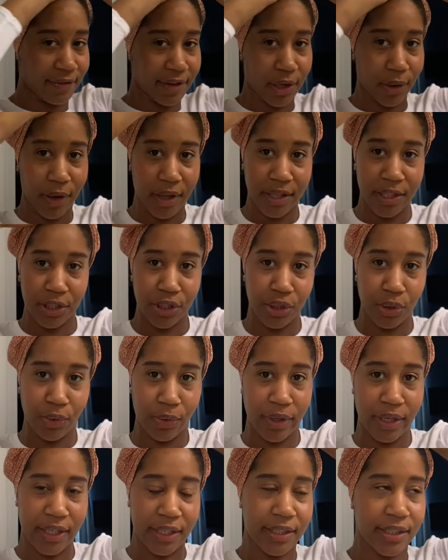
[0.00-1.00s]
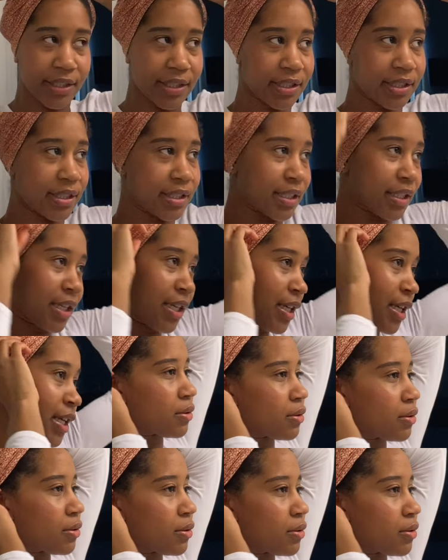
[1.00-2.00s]
no other choice.
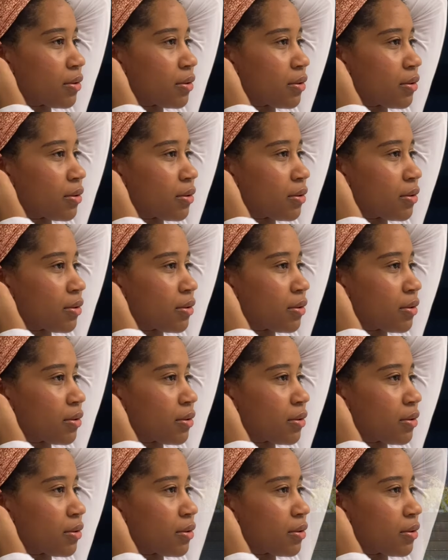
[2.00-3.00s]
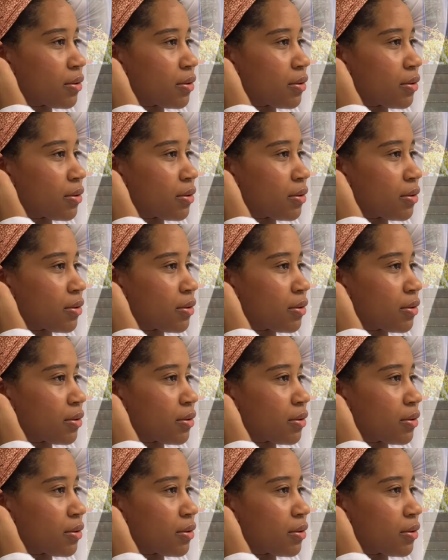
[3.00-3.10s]
Y'all,